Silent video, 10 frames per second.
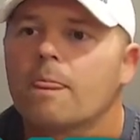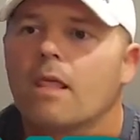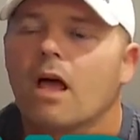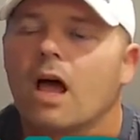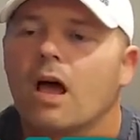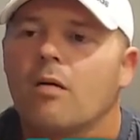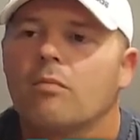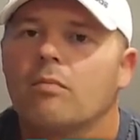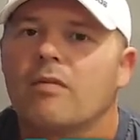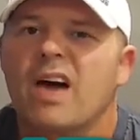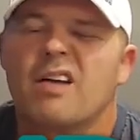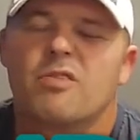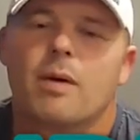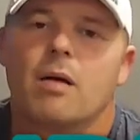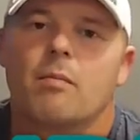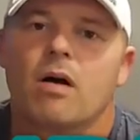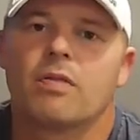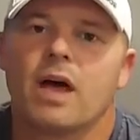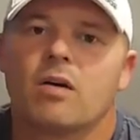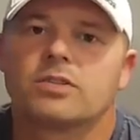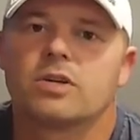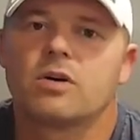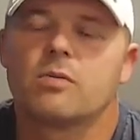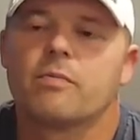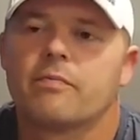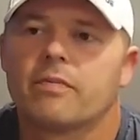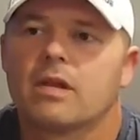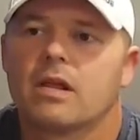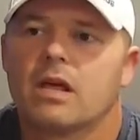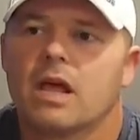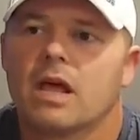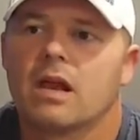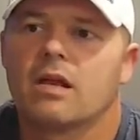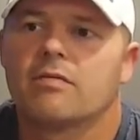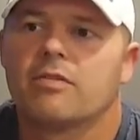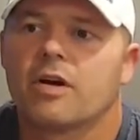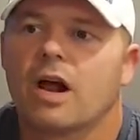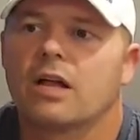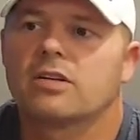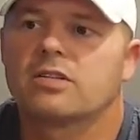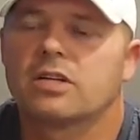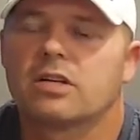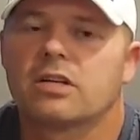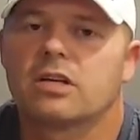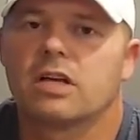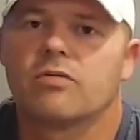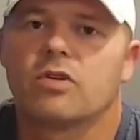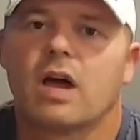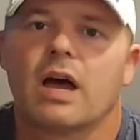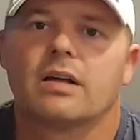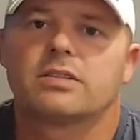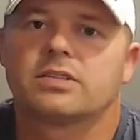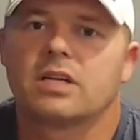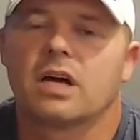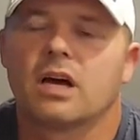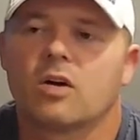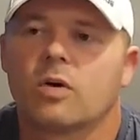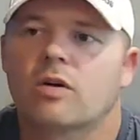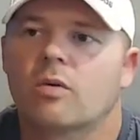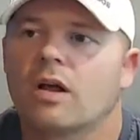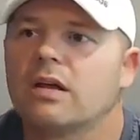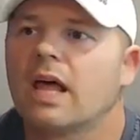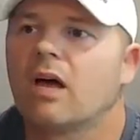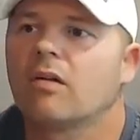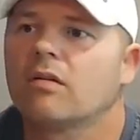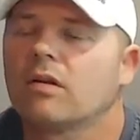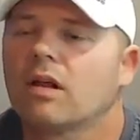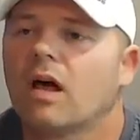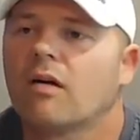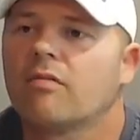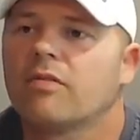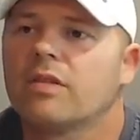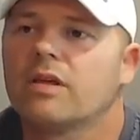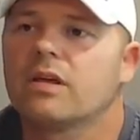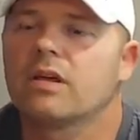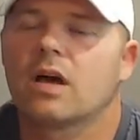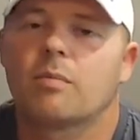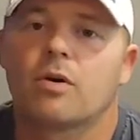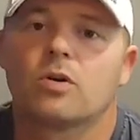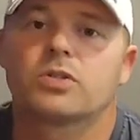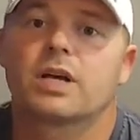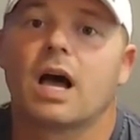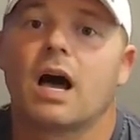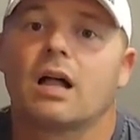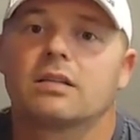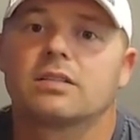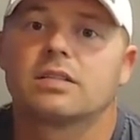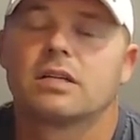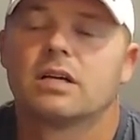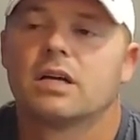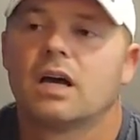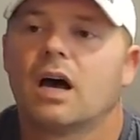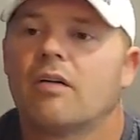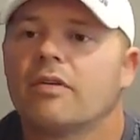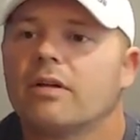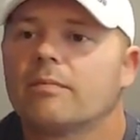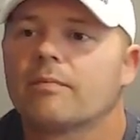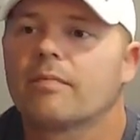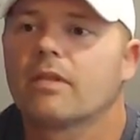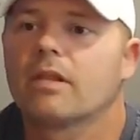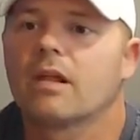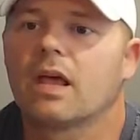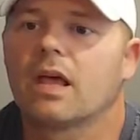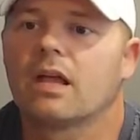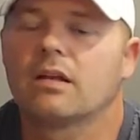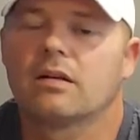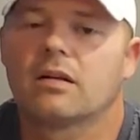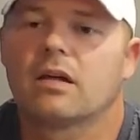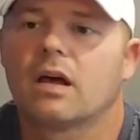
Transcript: I've had it for about a month now or so, and figure I'd just give you guys a quick rundown of the pros and cons of it, and